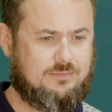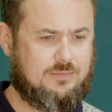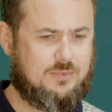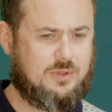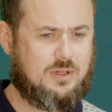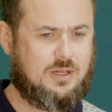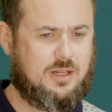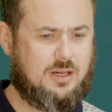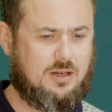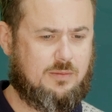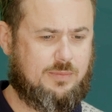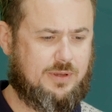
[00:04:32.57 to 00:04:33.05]
a
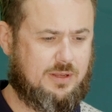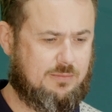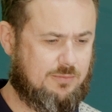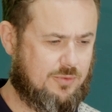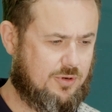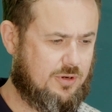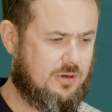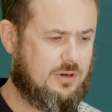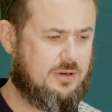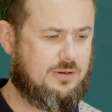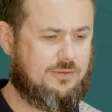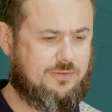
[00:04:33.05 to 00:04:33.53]
little bit
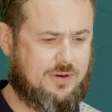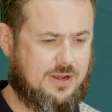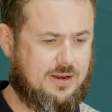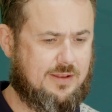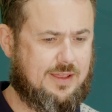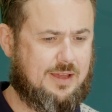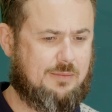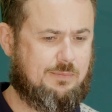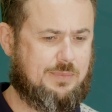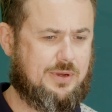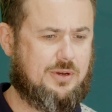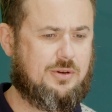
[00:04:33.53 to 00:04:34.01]
more in front
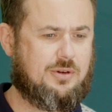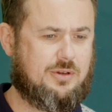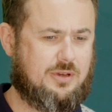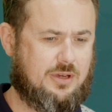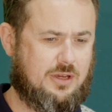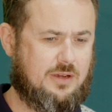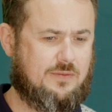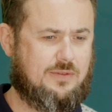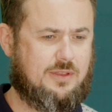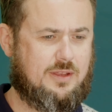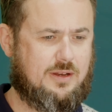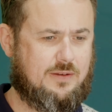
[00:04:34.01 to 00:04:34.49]
of that bell
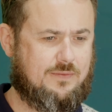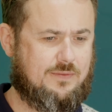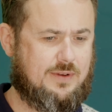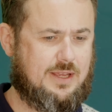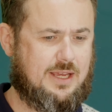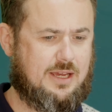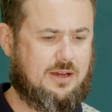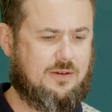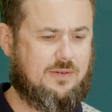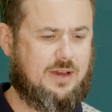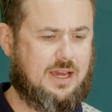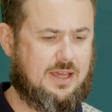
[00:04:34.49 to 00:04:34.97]
curve that have
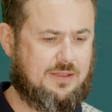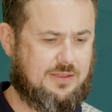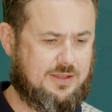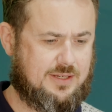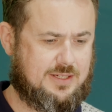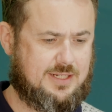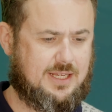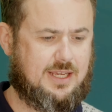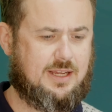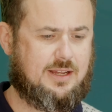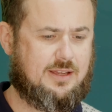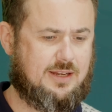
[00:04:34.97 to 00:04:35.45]
now had the
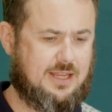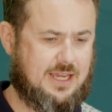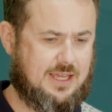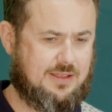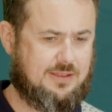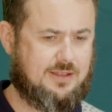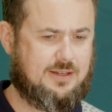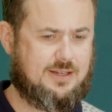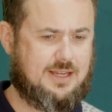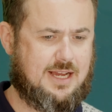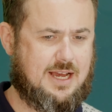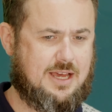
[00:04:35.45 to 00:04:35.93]
tech and
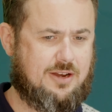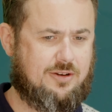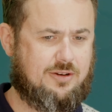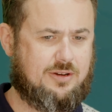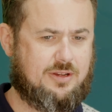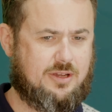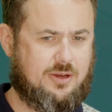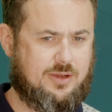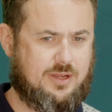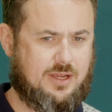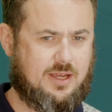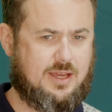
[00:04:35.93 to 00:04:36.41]
had the data
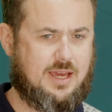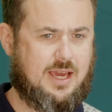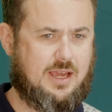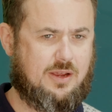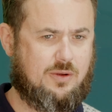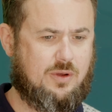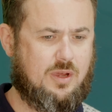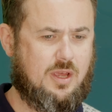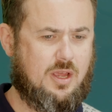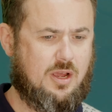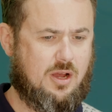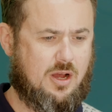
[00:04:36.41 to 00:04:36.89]
and going,
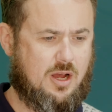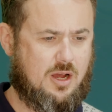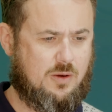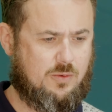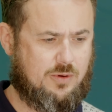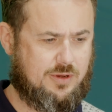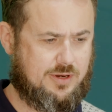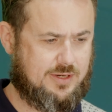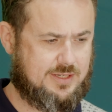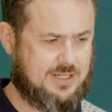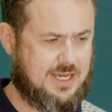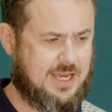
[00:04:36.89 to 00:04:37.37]
okay, I
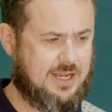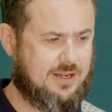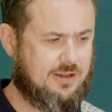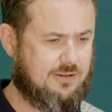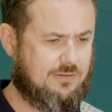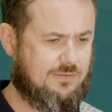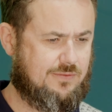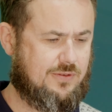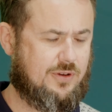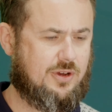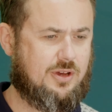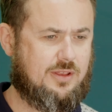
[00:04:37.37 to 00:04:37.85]
want to take
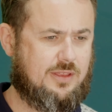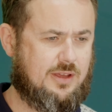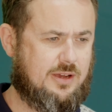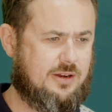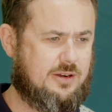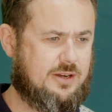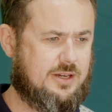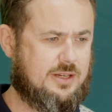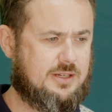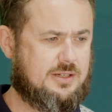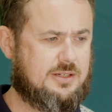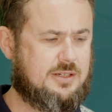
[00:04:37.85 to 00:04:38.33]
it further
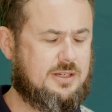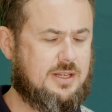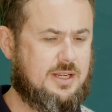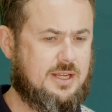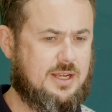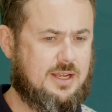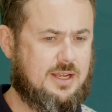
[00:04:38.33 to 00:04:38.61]
and,